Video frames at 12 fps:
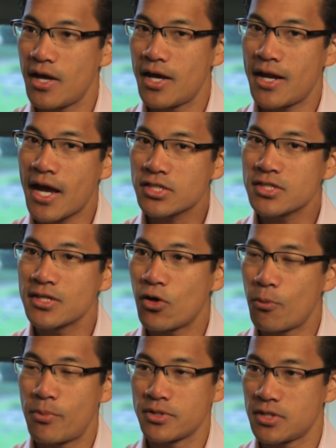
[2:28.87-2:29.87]
it actually
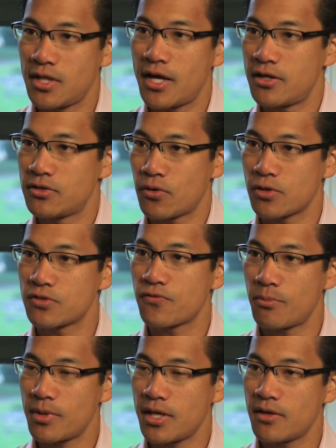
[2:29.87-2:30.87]
opens a lot of doors
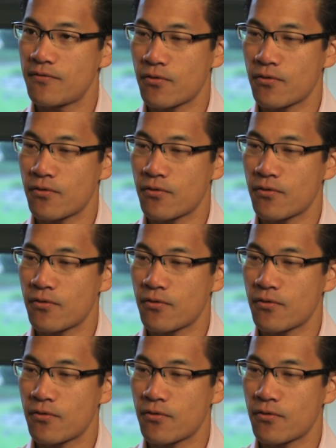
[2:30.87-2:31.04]
for me,